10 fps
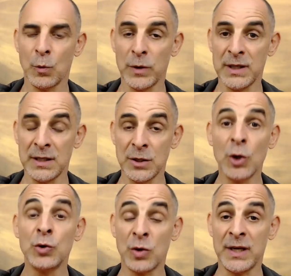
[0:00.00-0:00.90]
We need
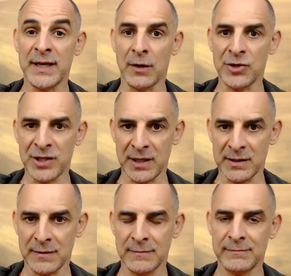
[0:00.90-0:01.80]
to clean our
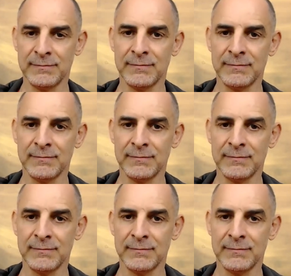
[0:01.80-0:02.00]
shit.